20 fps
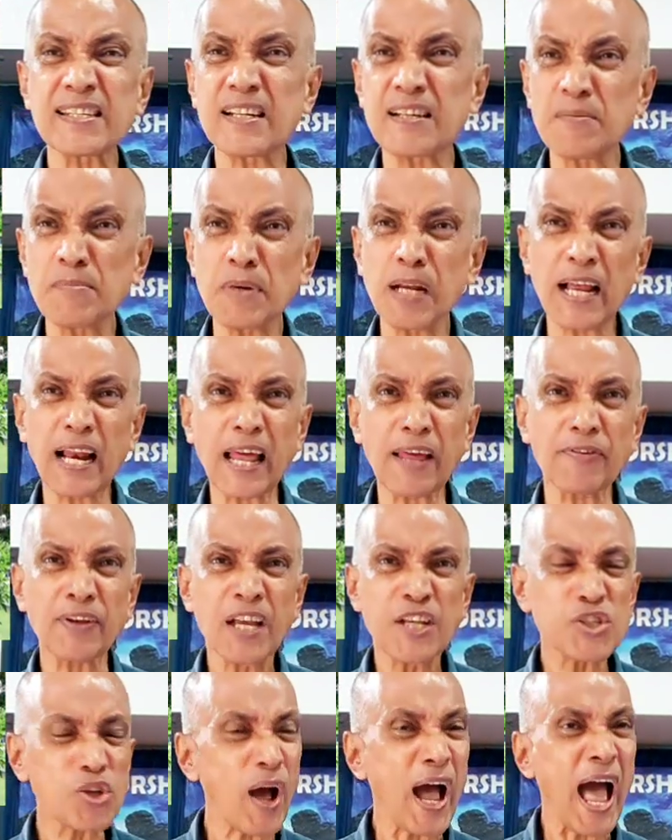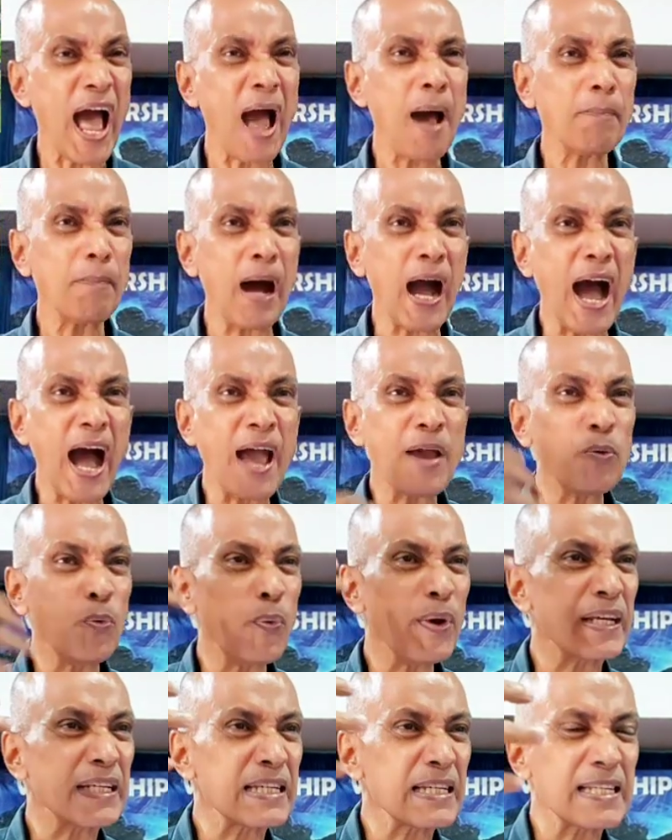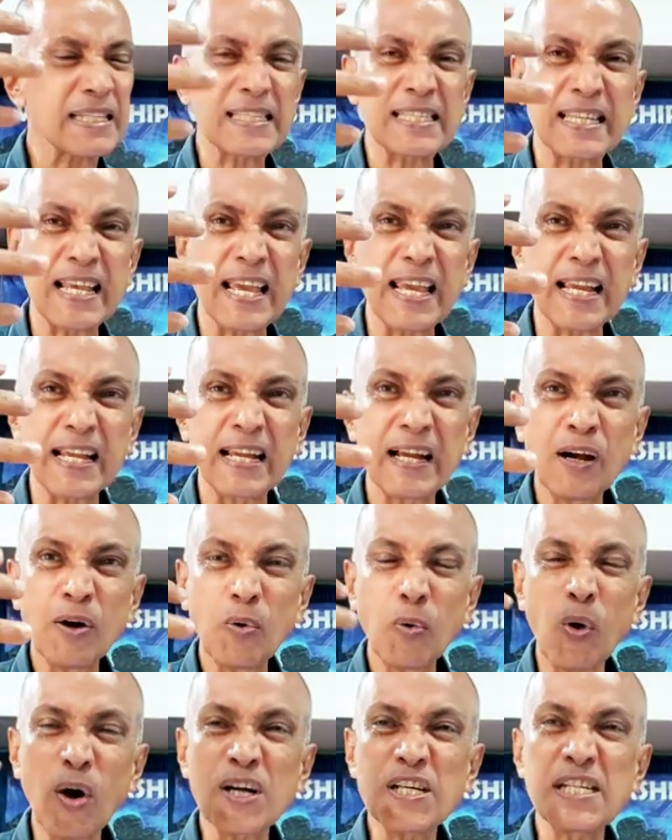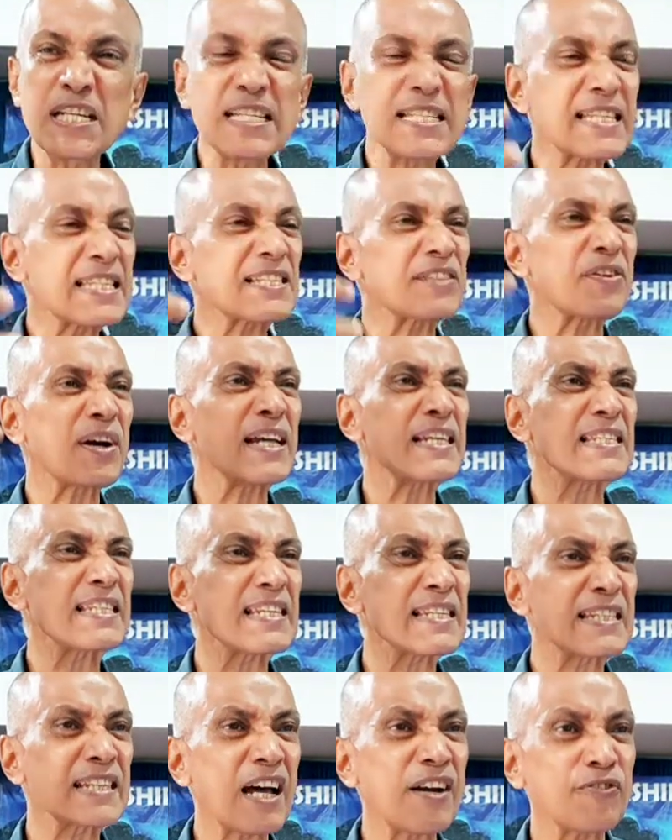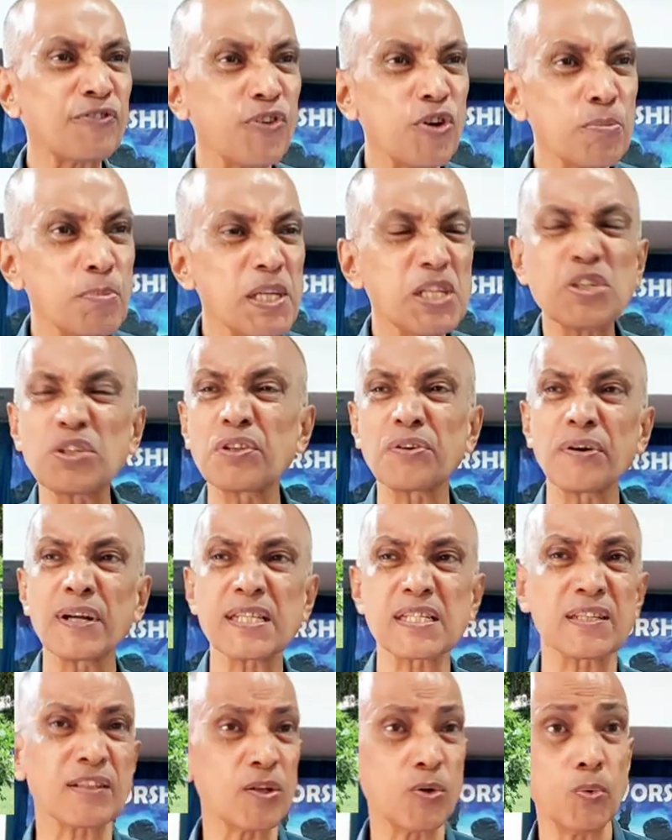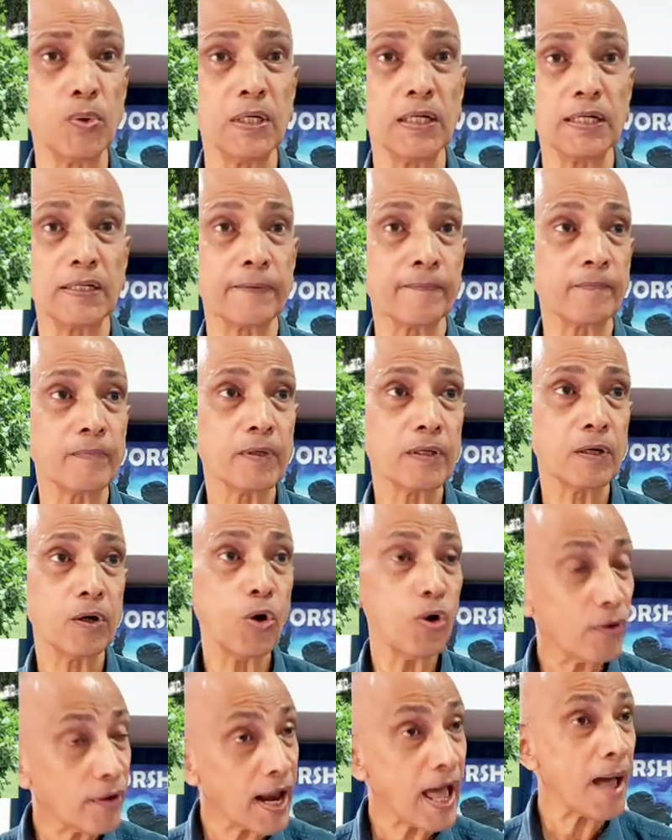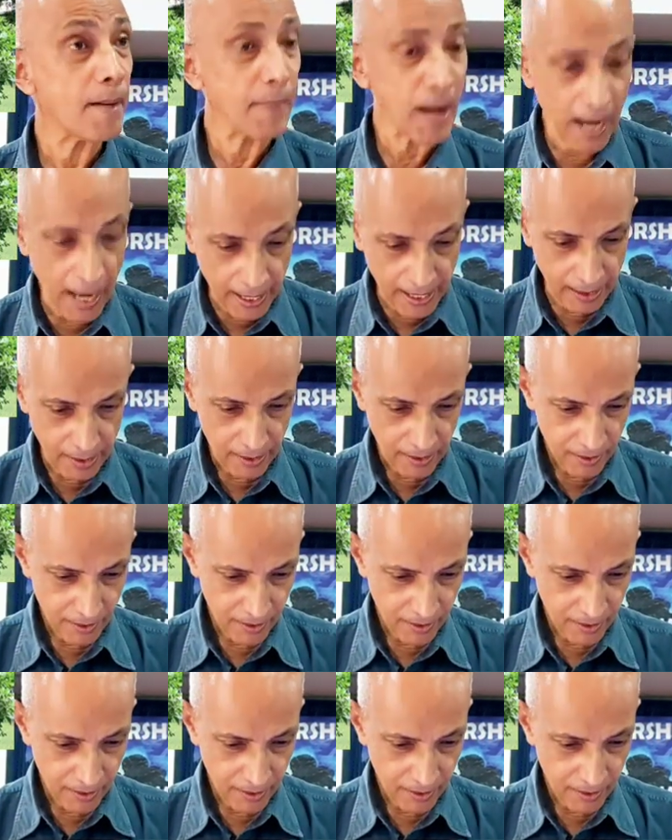done in my life. So am I witnessing what Jesus Christ has done for me to the rest of the world? Or am I